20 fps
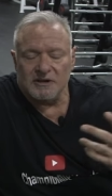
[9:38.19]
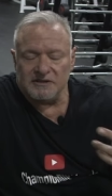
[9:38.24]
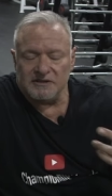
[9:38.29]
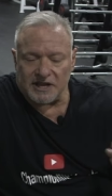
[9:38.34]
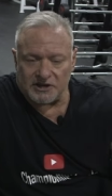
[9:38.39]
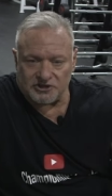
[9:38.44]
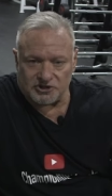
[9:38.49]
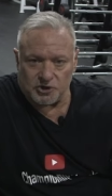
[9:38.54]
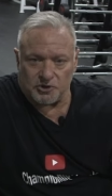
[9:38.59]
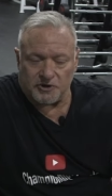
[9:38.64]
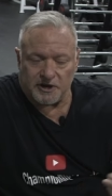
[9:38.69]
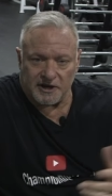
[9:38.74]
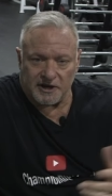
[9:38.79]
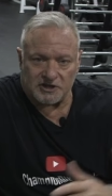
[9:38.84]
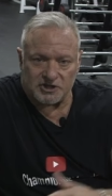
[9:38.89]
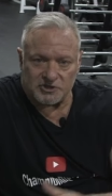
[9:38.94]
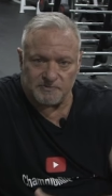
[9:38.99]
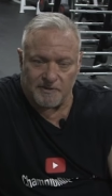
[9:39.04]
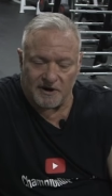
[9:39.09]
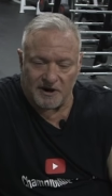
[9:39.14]
that you could
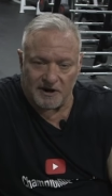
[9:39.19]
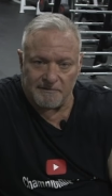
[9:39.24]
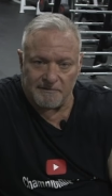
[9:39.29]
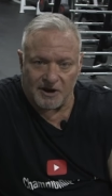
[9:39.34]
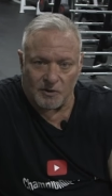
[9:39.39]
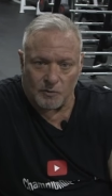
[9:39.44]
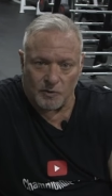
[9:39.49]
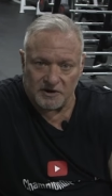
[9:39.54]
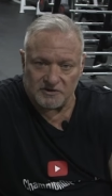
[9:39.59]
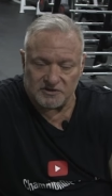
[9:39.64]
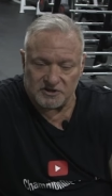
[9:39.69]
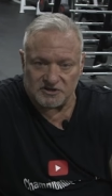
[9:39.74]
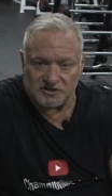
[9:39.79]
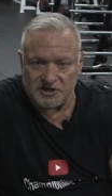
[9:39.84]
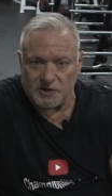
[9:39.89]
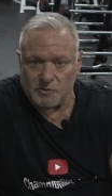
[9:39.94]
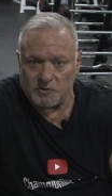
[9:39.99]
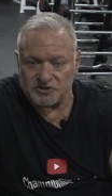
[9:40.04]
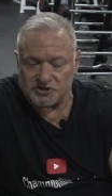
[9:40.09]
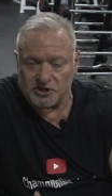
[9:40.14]
experiment with to
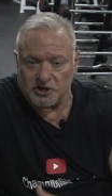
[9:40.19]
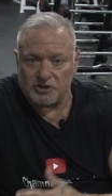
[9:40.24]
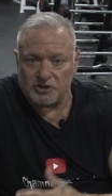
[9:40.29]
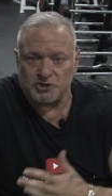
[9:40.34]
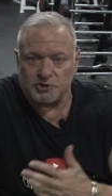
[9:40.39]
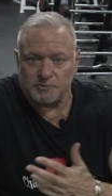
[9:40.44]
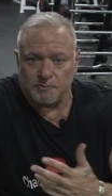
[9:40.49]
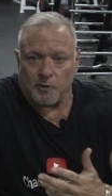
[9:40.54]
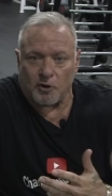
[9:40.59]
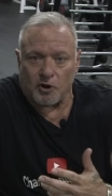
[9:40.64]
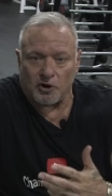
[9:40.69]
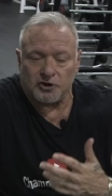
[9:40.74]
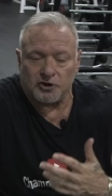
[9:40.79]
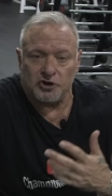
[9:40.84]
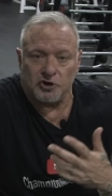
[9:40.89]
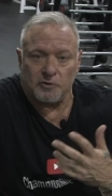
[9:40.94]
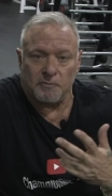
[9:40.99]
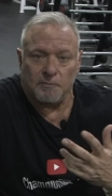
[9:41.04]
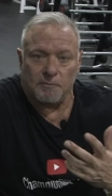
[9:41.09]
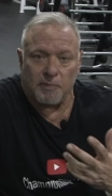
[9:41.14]
see what's gonna spark
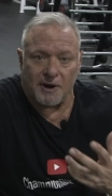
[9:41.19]
your